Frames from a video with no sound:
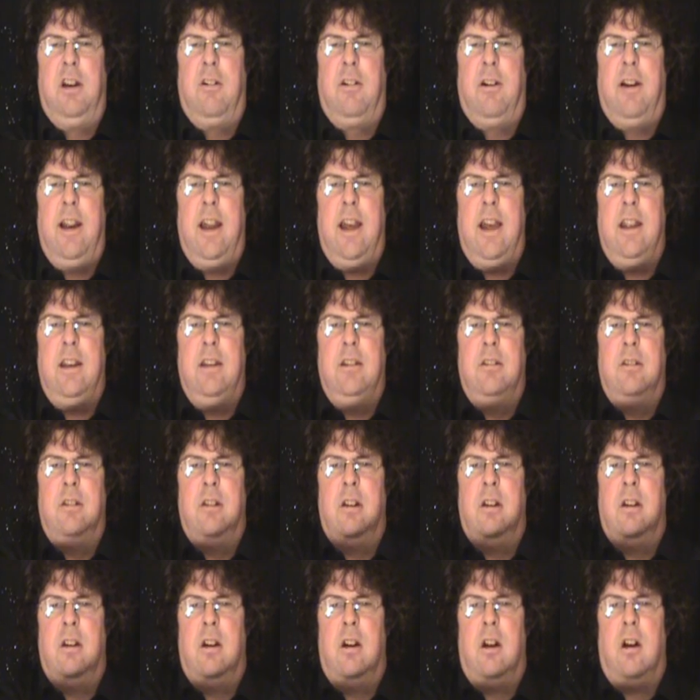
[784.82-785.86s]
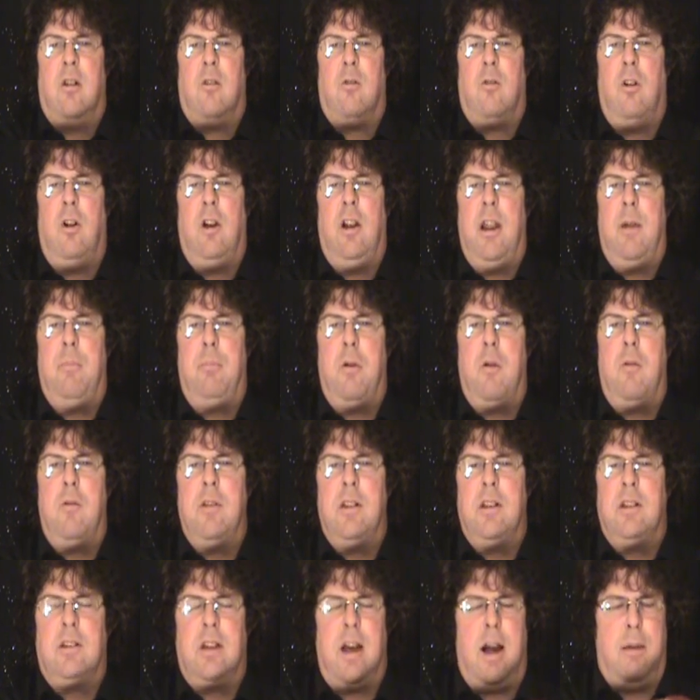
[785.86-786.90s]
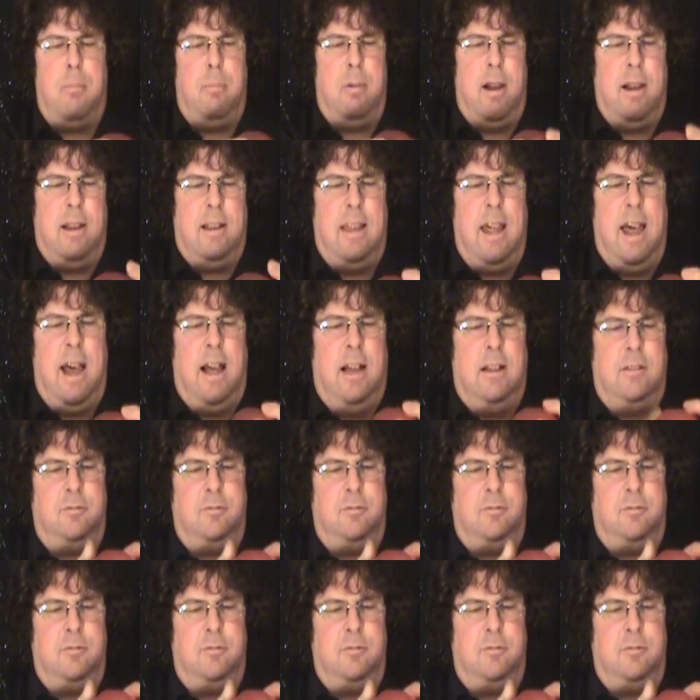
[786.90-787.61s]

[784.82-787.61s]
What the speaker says: in, roll it up over the top like that.